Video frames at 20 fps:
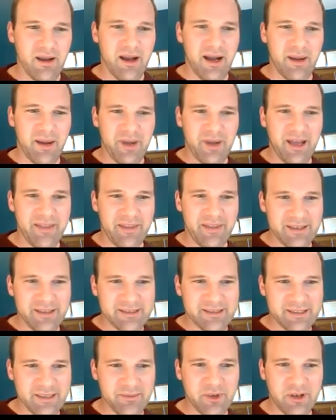And then
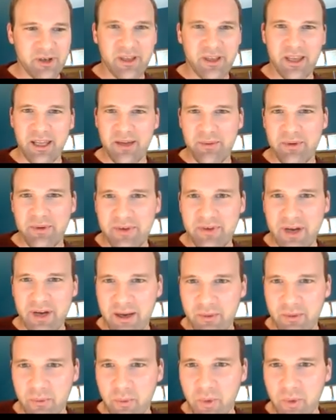similarly, we've
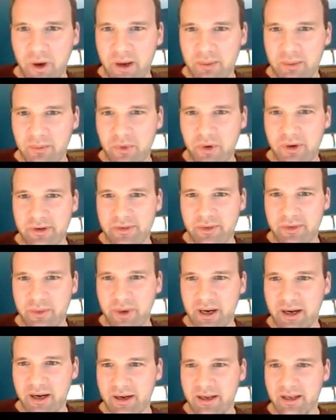got one more
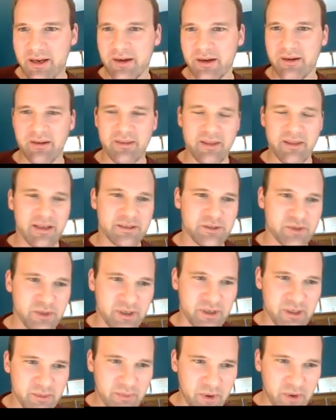square here that's
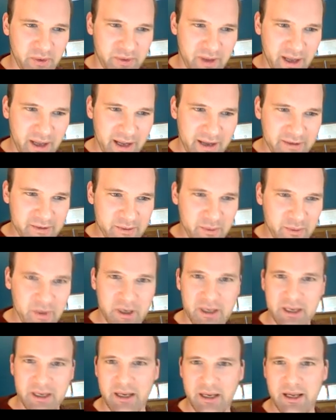joined to both
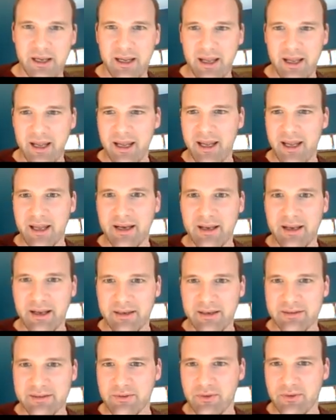S1 and
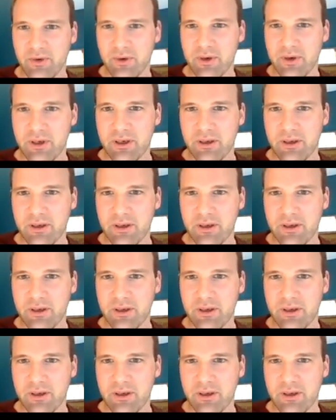S4.